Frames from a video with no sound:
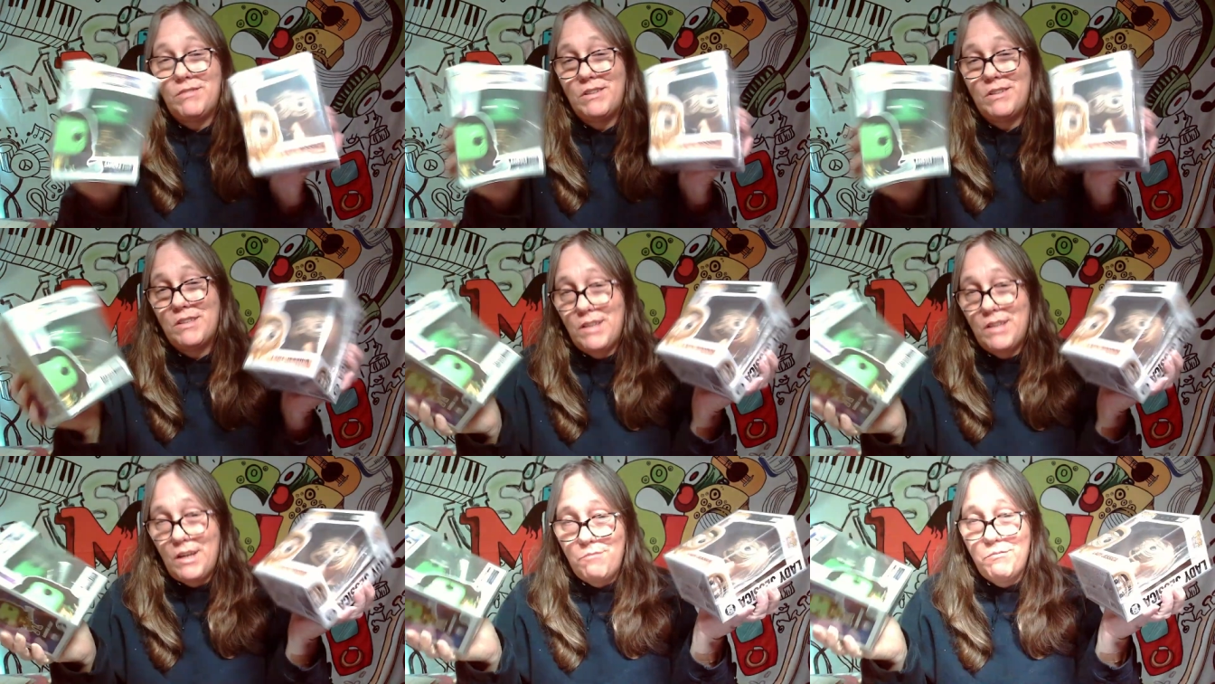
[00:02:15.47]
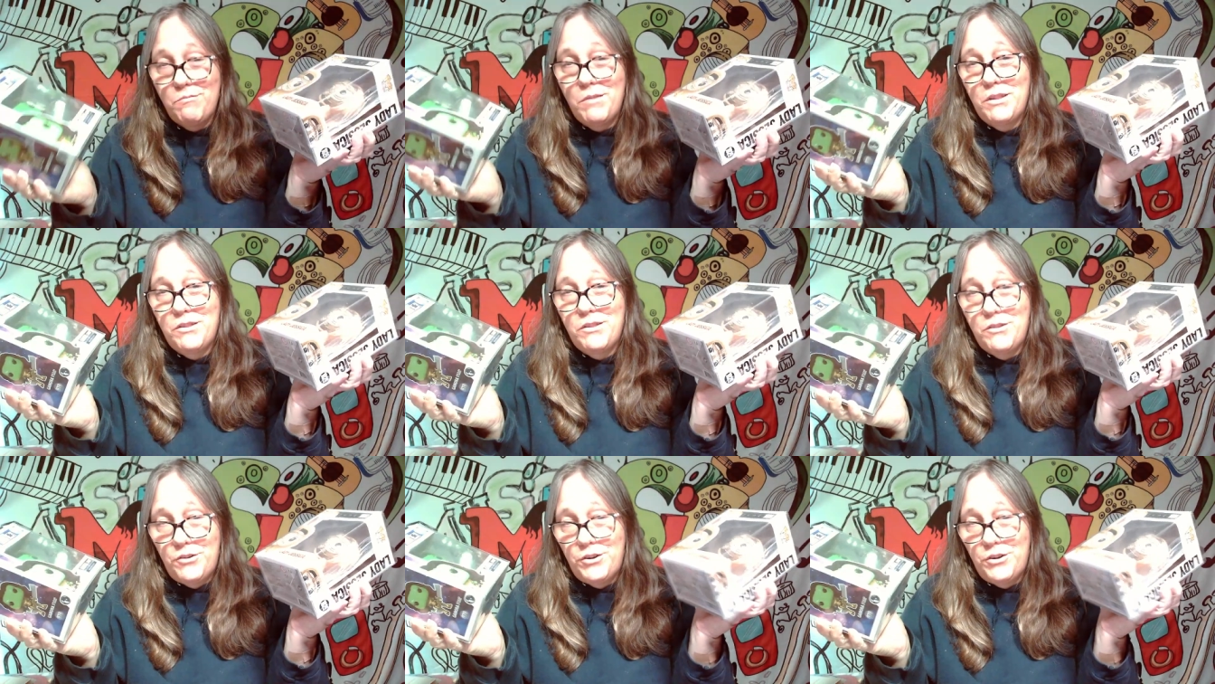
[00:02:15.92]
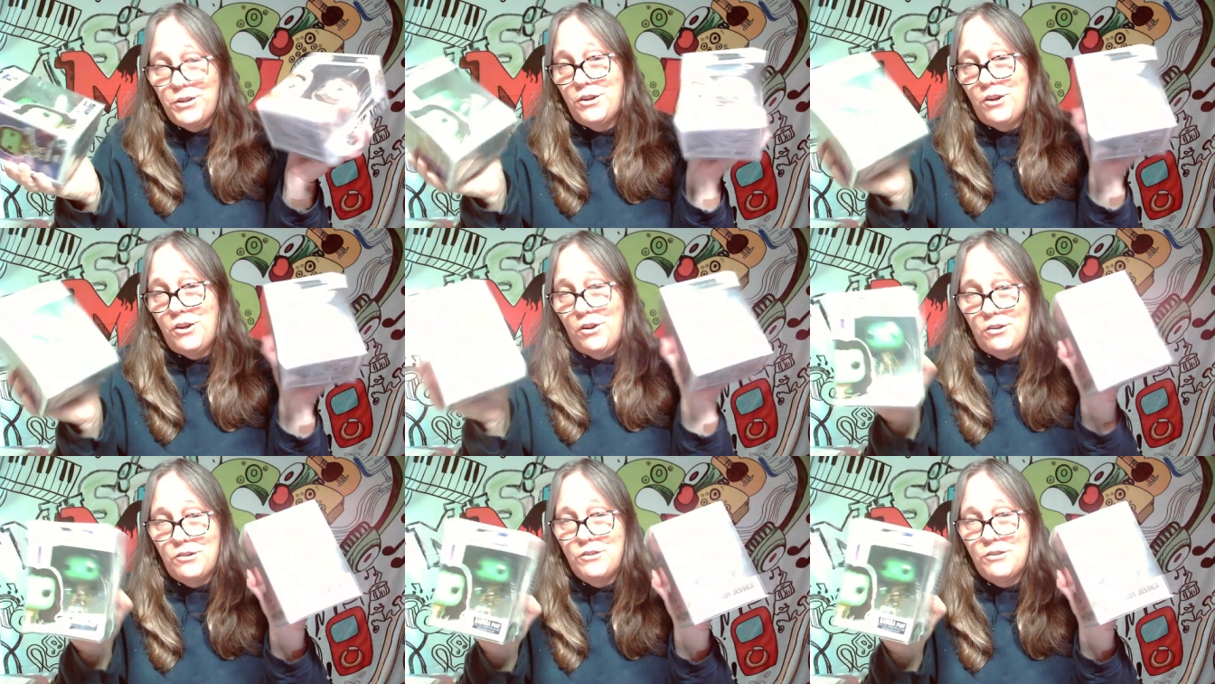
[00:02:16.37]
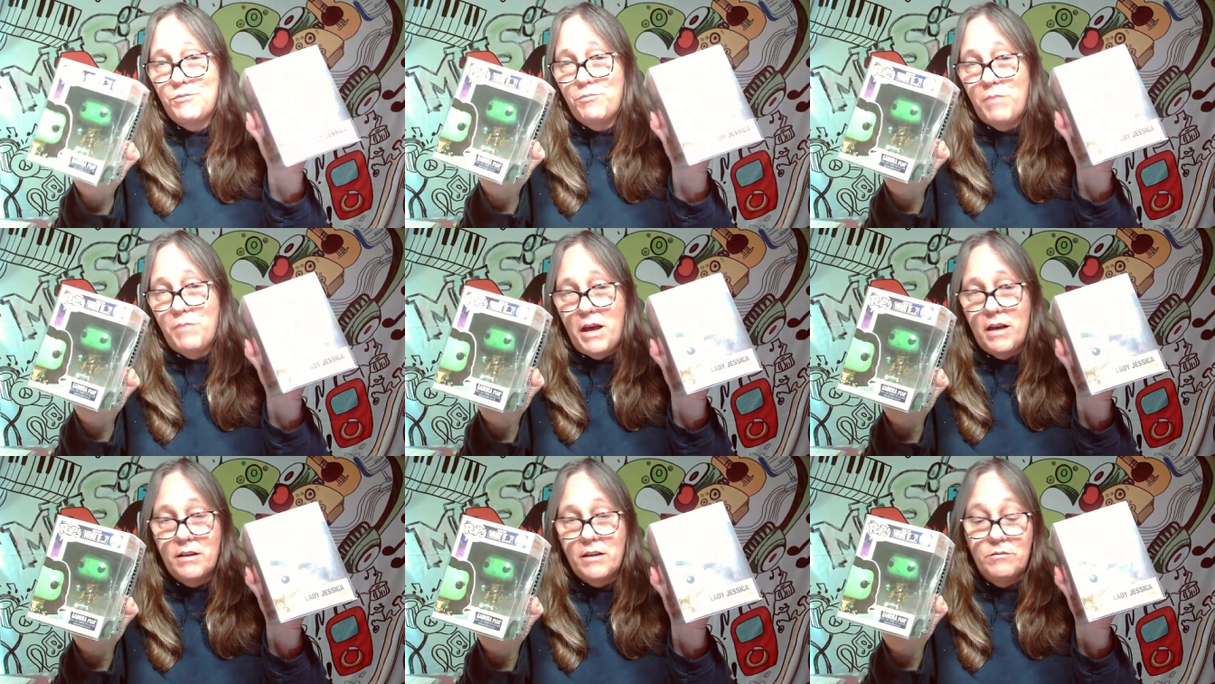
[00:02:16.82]
it's like my $30
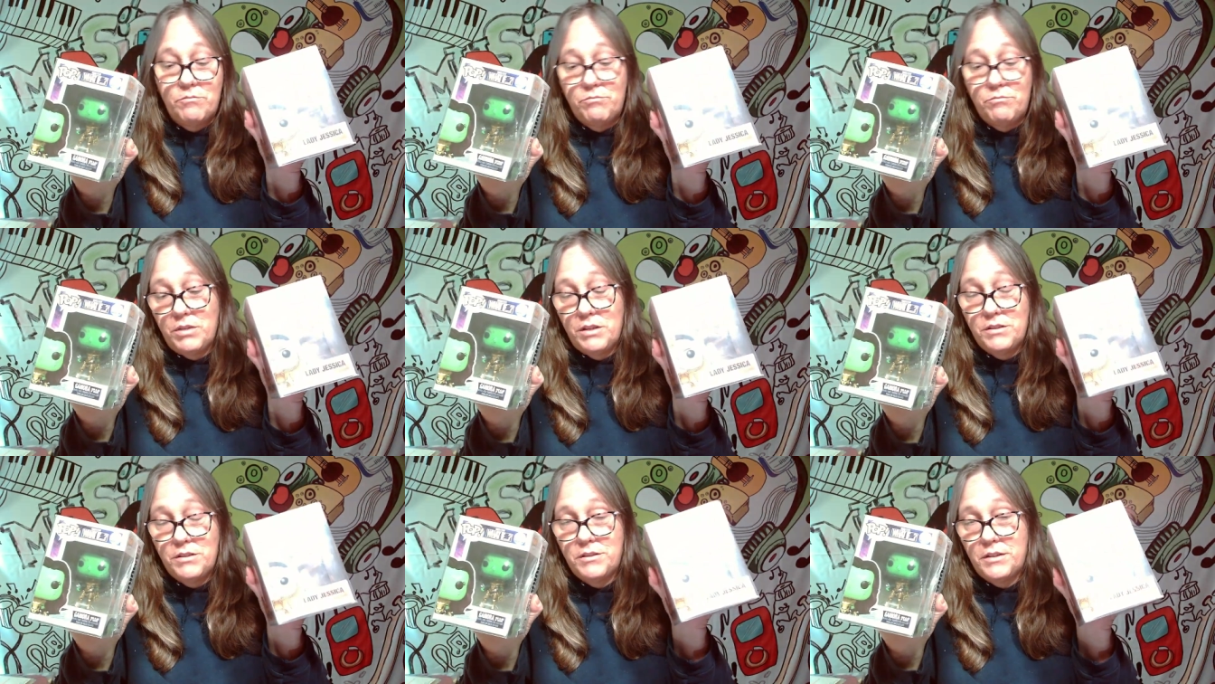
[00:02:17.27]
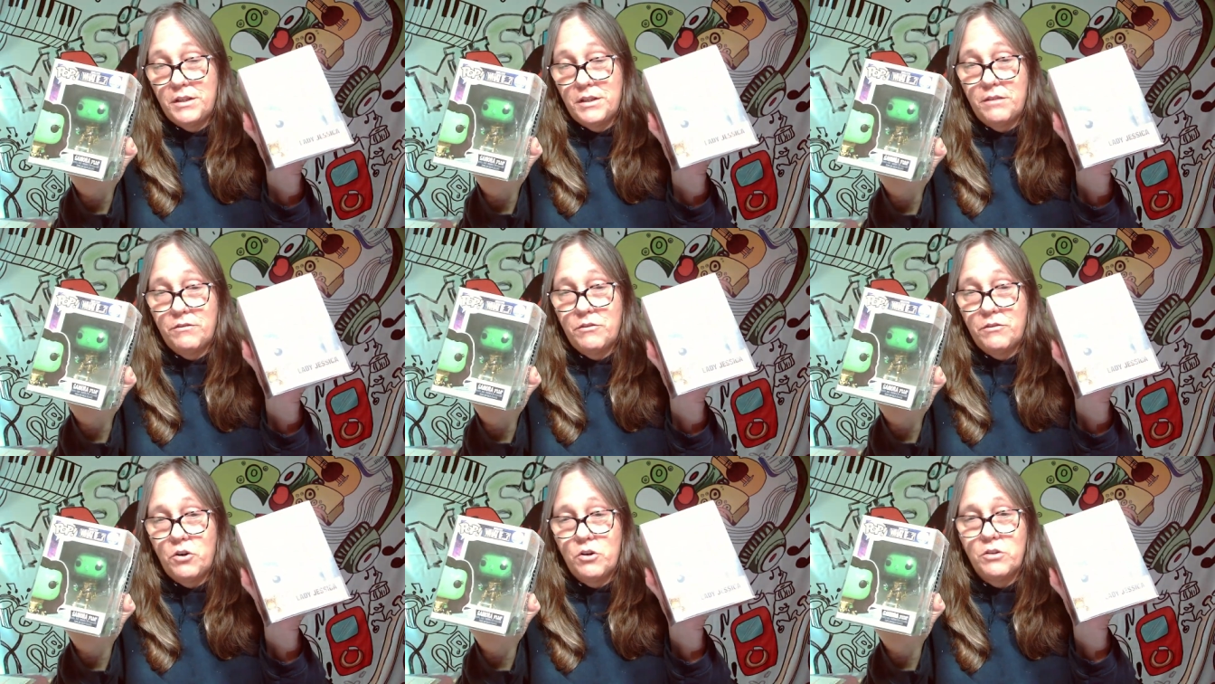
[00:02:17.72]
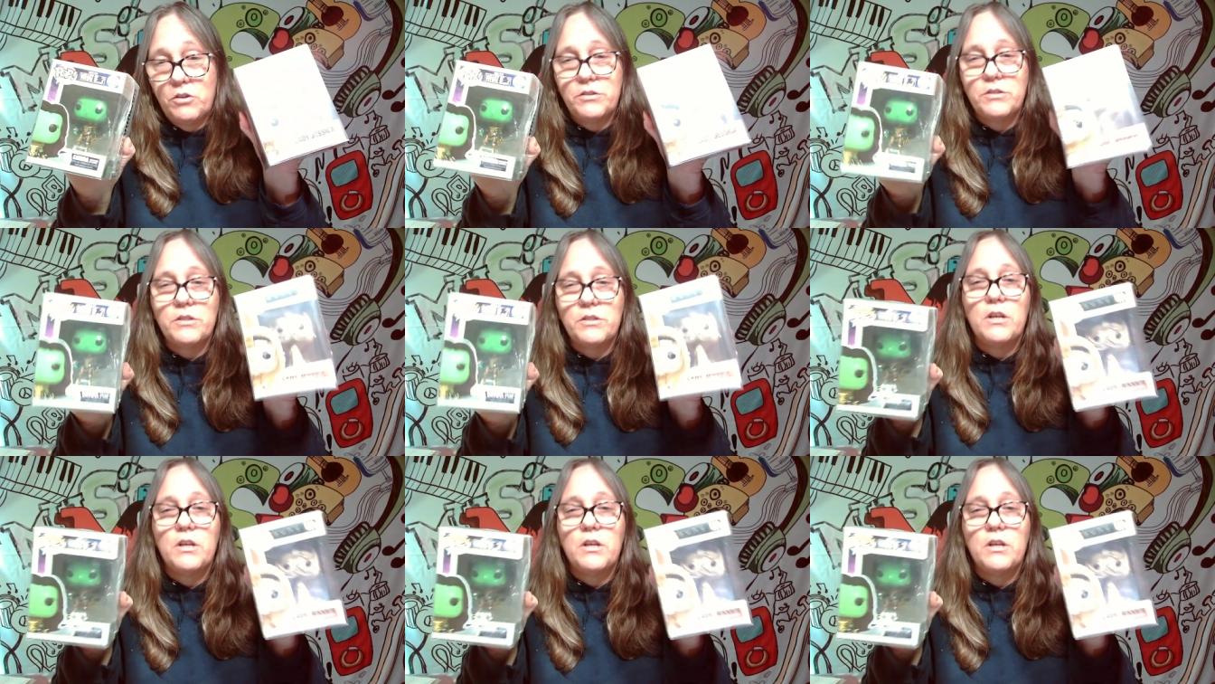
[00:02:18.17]
back, plus the gift cards.